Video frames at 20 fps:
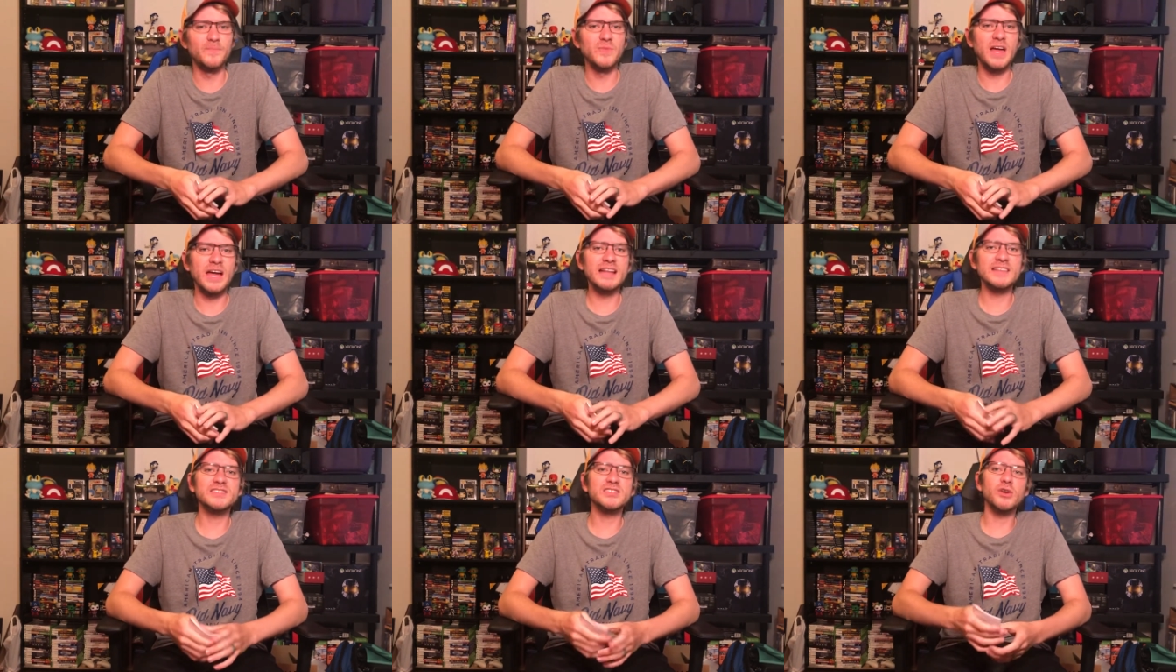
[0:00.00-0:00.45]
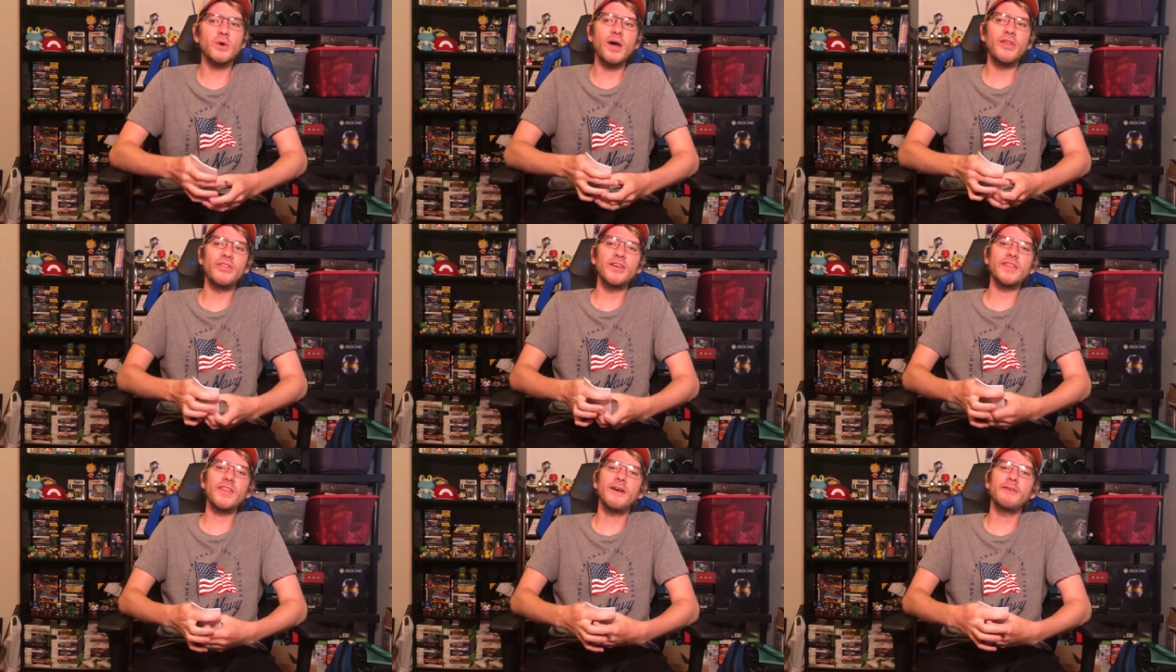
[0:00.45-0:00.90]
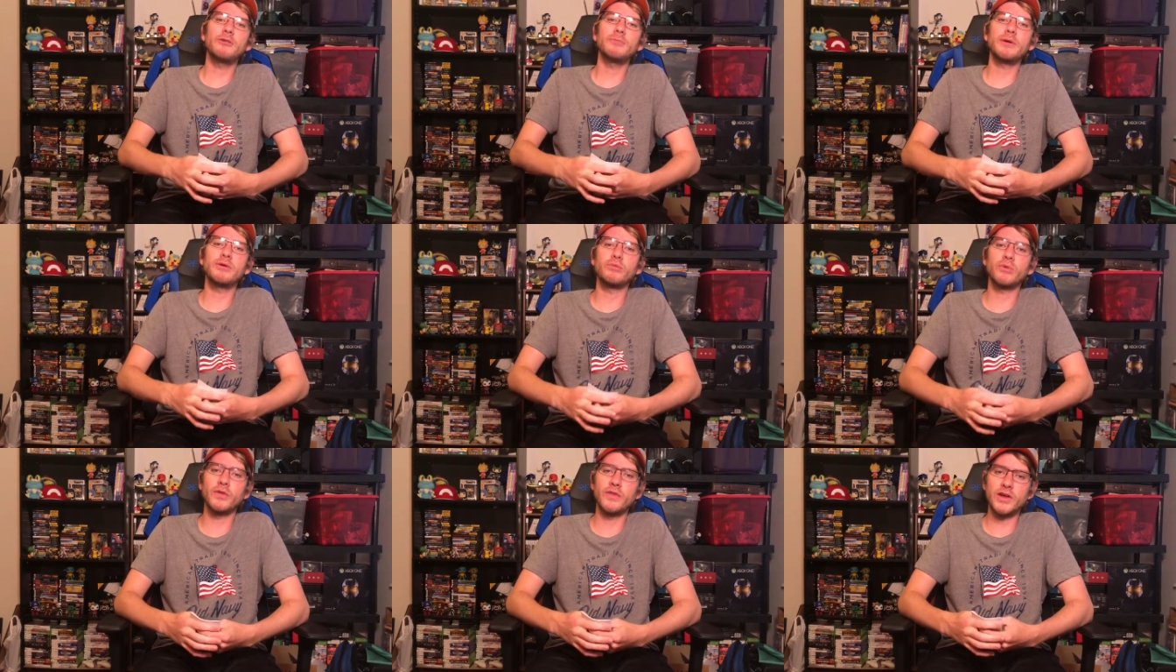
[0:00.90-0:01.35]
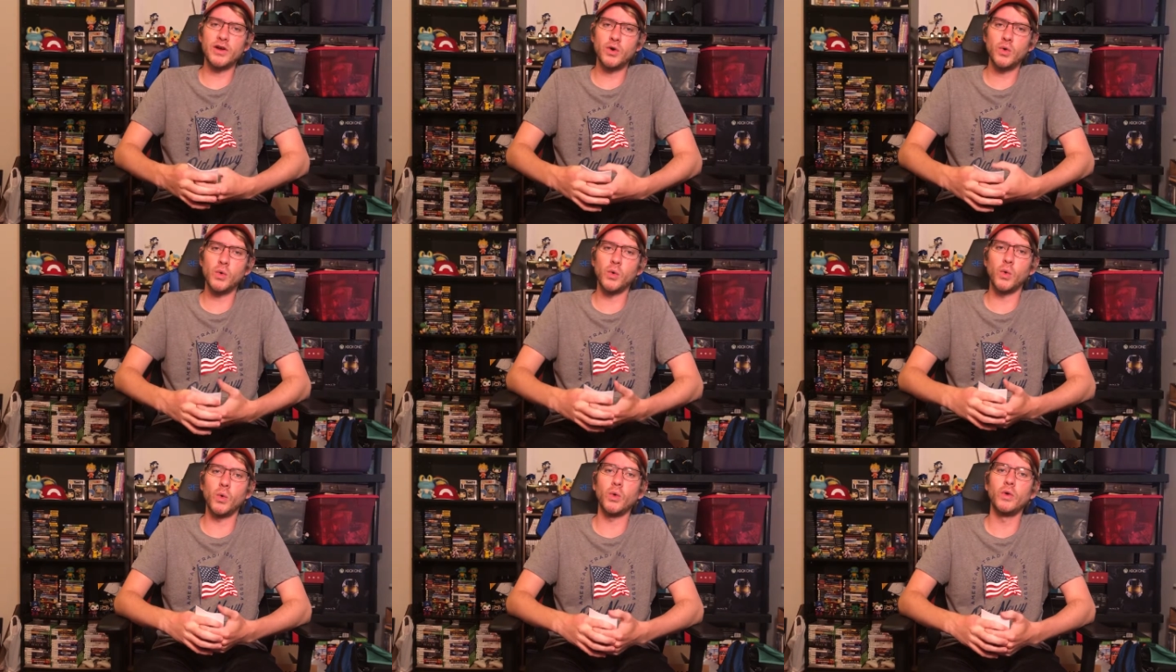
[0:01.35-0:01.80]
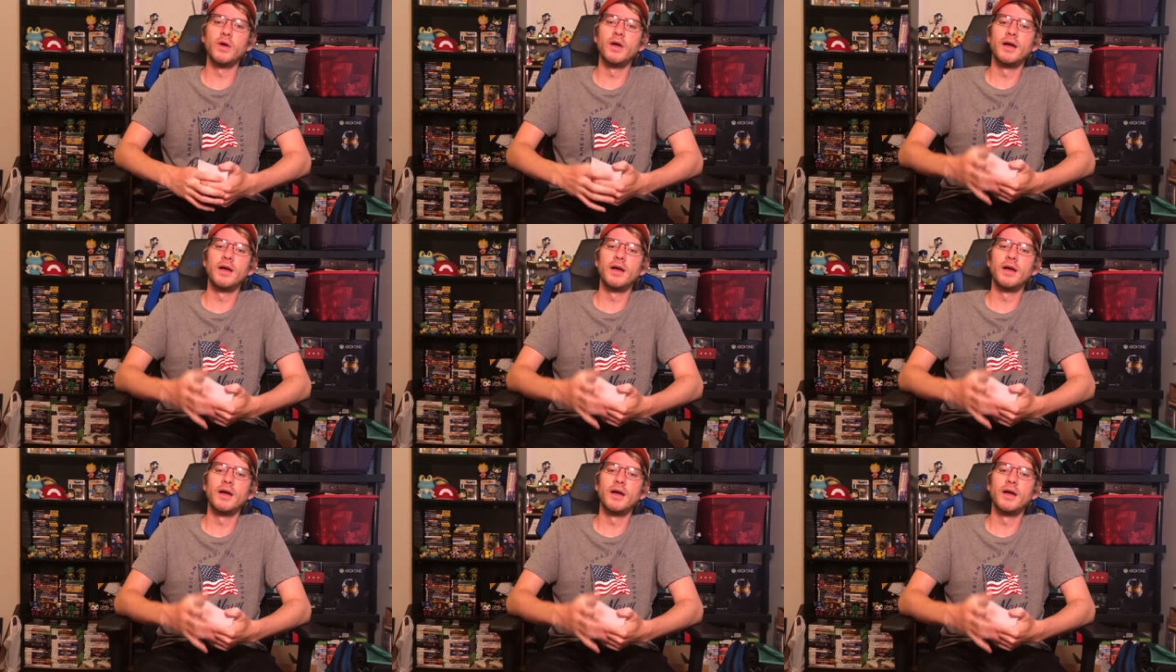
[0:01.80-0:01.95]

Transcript: And so I think that would be really cool.